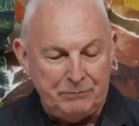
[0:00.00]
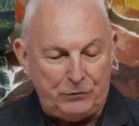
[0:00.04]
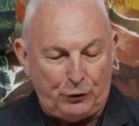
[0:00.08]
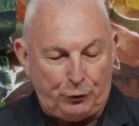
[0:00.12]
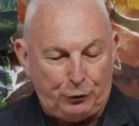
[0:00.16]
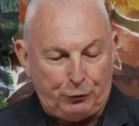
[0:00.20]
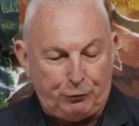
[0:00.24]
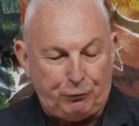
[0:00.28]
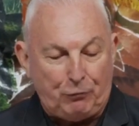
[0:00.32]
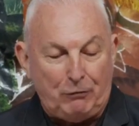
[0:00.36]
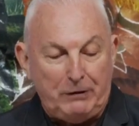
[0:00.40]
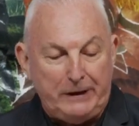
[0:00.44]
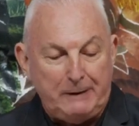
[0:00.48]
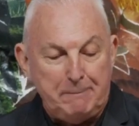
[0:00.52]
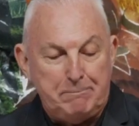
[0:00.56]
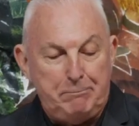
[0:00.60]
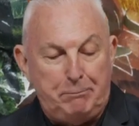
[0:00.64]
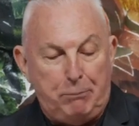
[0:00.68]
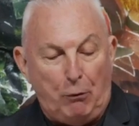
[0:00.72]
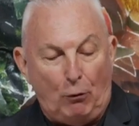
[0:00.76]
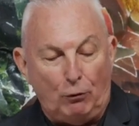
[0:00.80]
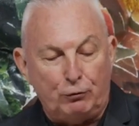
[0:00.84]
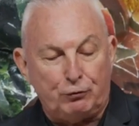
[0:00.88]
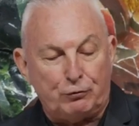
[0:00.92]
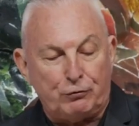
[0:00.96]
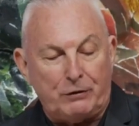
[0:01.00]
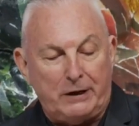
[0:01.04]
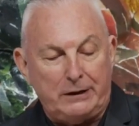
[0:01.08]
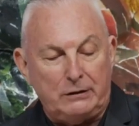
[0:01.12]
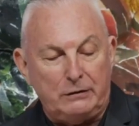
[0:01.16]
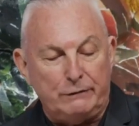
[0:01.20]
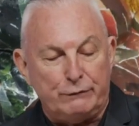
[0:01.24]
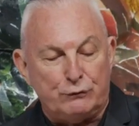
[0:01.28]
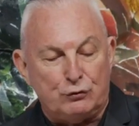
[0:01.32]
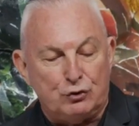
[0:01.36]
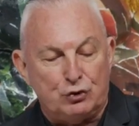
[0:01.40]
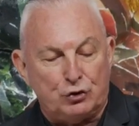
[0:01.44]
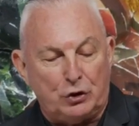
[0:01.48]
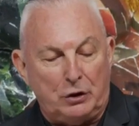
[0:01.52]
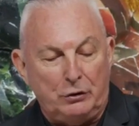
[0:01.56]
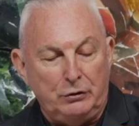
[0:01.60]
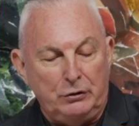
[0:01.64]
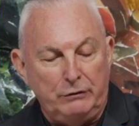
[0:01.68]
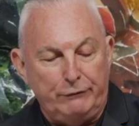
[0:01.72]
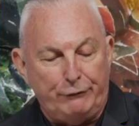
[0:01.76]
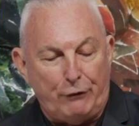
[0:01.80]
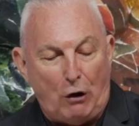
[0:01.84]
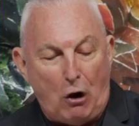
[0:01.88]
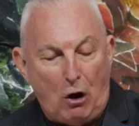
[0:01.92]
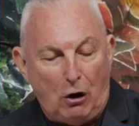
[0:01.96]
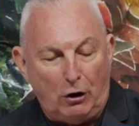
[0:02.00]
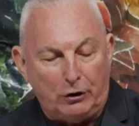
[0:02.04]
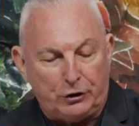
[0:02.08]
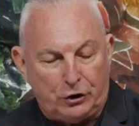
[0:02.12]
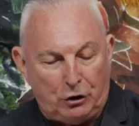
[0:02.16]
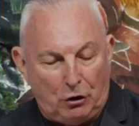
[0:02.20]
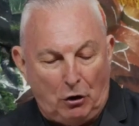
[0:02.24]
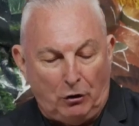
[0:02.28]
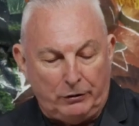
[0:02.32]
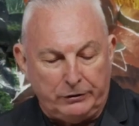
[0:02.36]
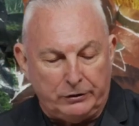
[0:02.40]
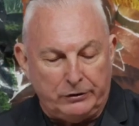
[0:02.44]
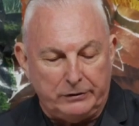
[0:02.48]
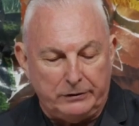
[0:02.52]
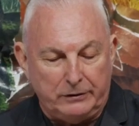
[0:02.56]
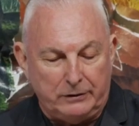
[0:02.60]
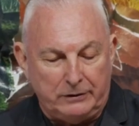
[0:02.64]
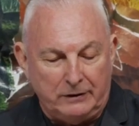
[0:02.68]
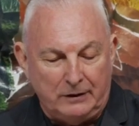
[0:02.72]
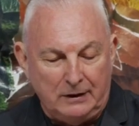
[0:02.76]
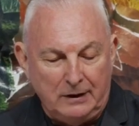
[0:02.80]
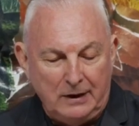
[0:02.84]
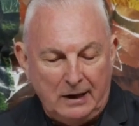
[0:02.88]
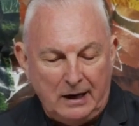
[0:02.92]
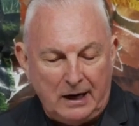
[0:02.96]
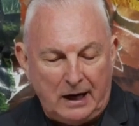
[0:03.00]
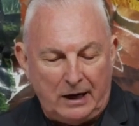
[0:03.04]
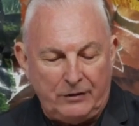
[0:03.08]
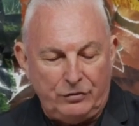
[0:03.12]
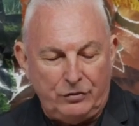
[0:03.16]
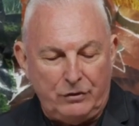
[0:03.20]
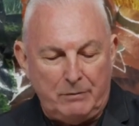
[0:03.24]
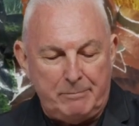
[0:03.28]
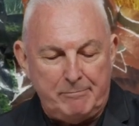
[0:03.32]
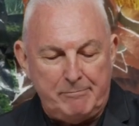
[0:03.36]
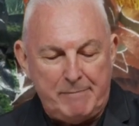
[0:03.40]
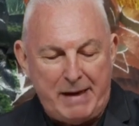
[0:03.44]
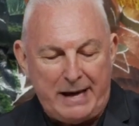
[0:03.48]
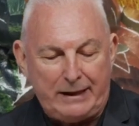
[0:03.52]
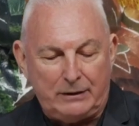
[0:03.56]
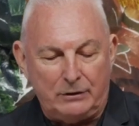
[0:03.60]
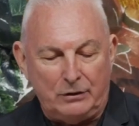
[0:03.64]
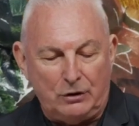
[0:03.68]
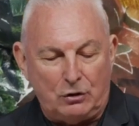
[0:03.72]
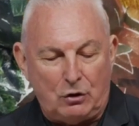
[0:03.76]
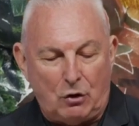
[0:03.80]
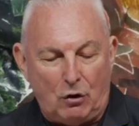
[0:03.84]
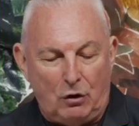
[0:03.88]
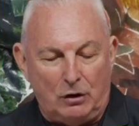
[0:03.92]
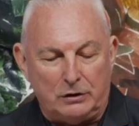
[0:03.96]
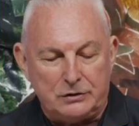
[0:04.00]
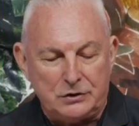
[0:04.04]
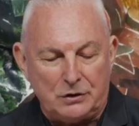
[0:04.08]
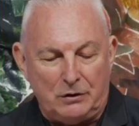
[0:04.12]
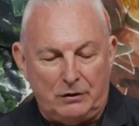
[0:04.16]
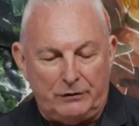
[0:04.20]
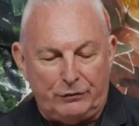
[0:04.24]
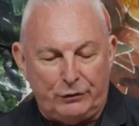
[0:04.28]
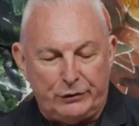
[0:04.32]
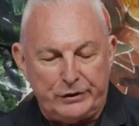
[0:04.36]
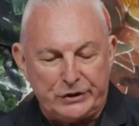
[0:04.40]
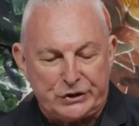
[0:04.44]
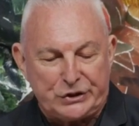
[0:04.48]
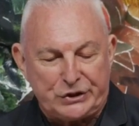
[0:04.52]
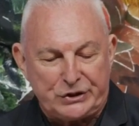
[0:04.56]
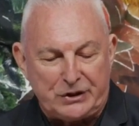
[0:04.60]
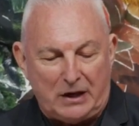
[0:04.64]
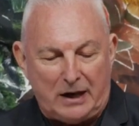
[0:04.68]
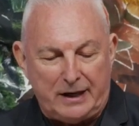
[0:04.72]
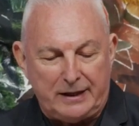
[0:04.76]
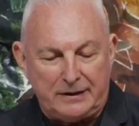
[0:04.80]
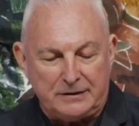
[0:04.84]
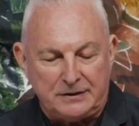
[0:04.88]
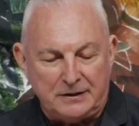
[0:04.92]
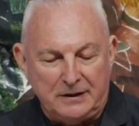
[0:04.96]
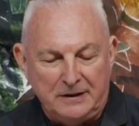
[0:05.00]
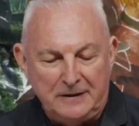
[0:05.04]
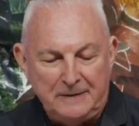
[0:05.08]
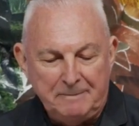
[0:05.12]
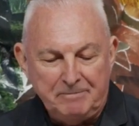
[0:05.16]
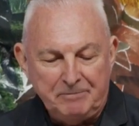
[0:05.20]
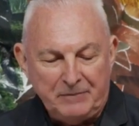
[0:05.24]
the thrilling portrait of Joan of Arc yonder, and the Magna Carta on this side,